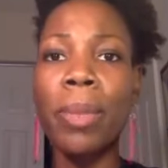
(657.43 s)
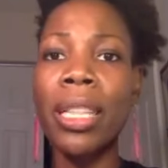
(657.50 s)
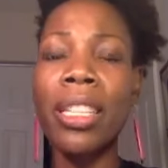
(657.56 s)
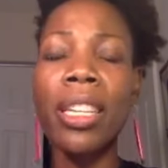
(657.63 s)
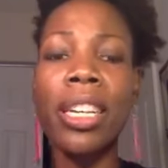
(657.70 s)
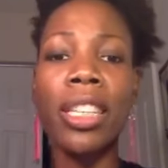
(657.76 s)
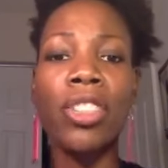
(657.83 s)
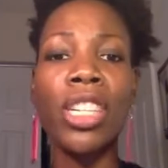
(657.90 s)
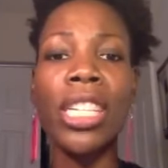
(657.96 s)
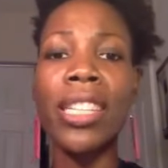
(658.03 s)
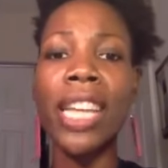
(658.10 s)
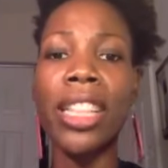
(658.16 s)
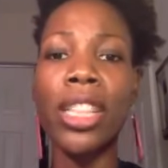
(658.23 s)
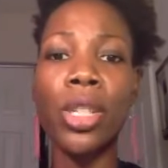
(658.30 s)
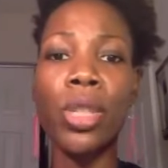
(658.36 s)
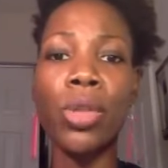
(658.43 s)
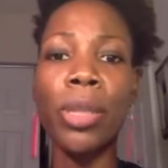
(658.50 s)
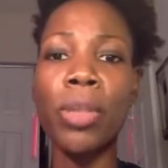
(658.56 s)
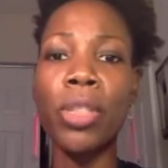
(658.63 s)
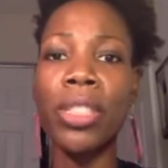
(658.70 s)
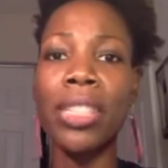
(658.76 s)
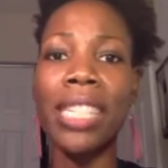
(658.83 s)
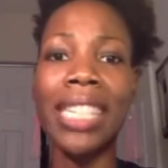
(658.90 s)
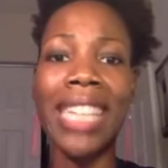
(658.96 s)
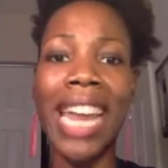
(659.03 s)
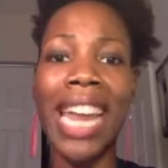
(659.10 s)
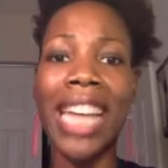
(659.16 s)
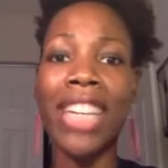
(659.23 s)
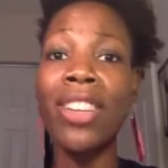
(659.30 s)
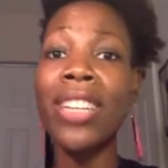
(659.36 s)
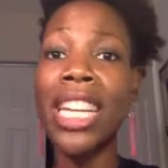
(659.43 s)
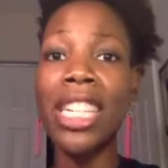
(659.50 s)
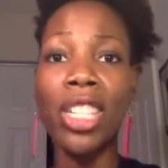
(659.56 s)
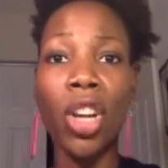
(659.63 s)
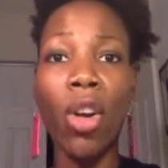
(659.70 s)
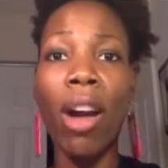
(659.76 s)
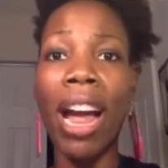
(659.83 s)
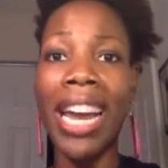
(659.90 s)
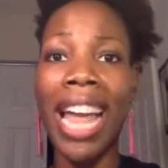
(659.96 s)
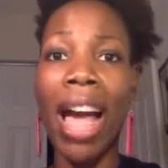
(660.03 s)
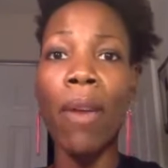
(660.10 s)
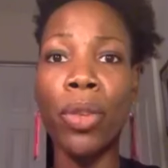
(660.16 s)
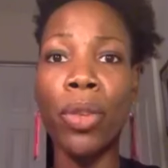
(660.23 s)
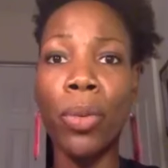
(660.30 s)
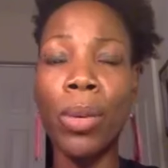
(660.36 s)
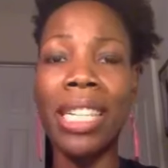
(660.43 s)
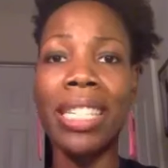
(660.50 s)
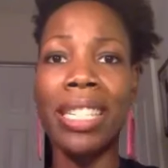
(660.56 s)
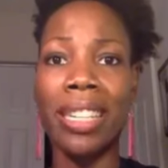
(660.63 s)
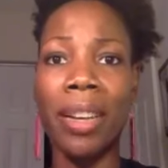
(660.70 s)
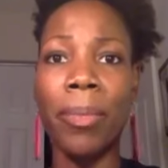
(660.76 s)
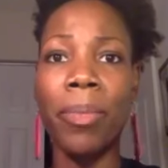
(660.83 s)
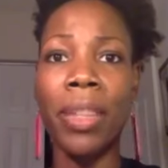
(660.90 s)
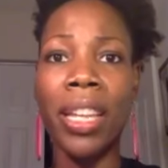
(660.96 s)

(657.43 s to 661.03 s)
But look, just like the scripture is saying, you need to cry for wisdom.